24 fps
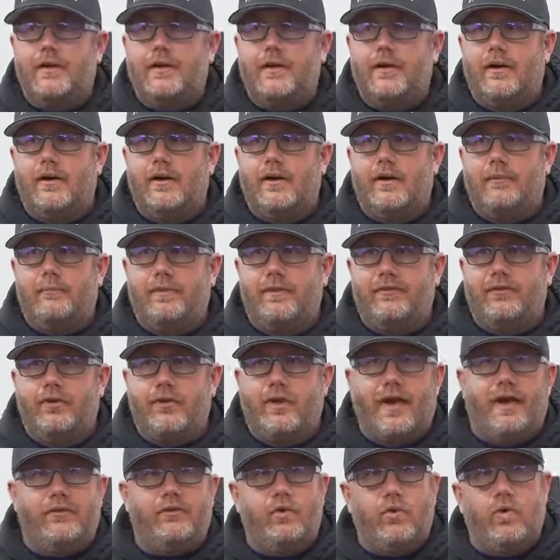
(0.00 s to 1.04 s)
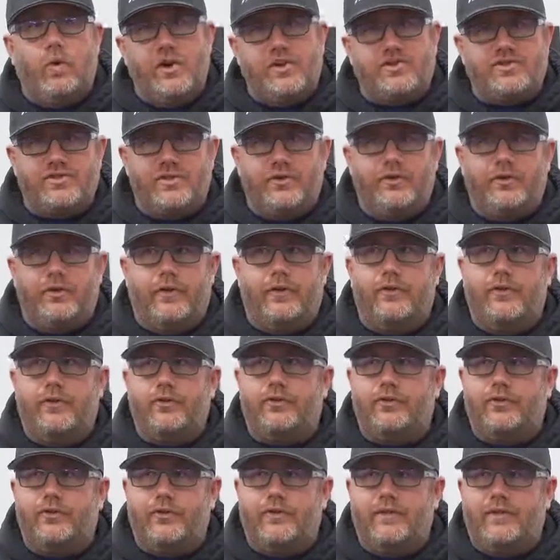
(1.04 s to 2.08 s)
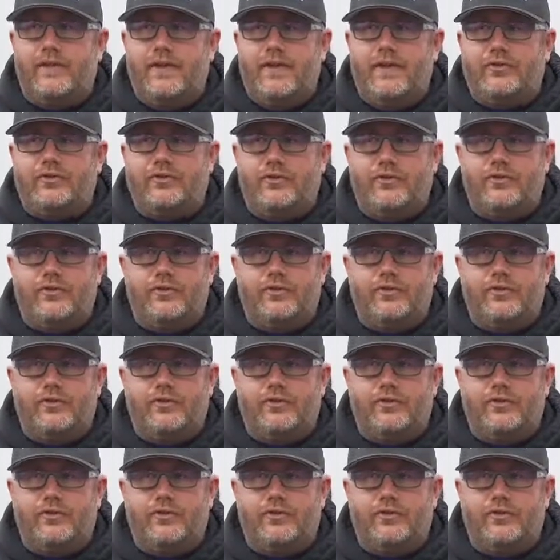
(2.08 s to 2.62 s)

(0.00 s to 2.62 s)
If you have questions on those certain things, you can